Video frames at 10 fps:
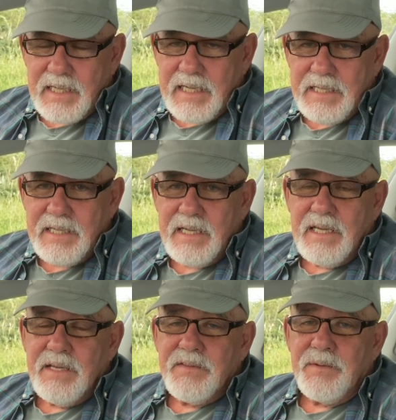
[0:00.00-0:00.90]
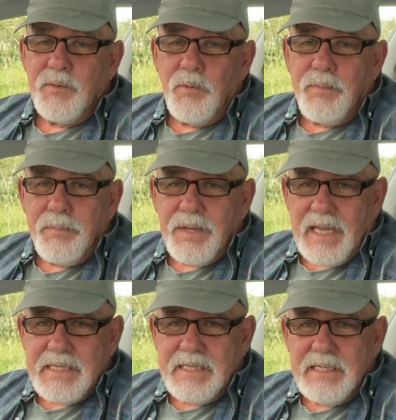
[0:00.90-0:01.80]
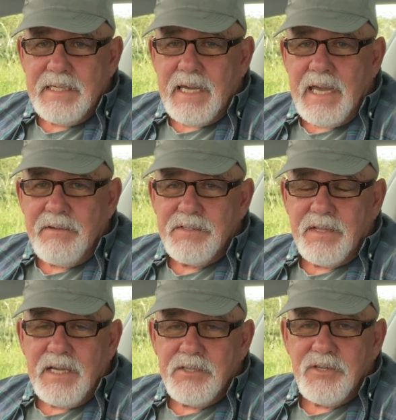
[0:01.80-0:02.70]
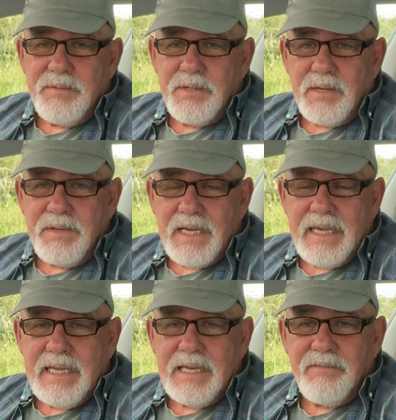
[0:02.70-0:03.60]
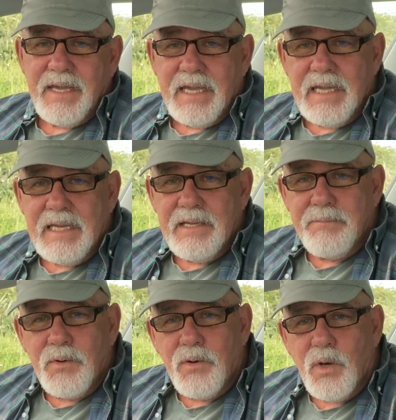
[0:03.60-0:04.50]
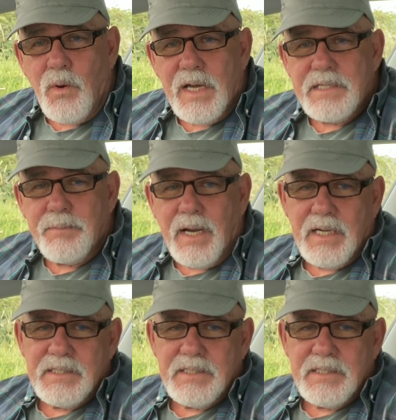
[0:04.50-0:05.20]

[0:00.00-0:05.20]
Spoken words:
in the more populated areas of the country, but I'm lucky in living in a more quieter part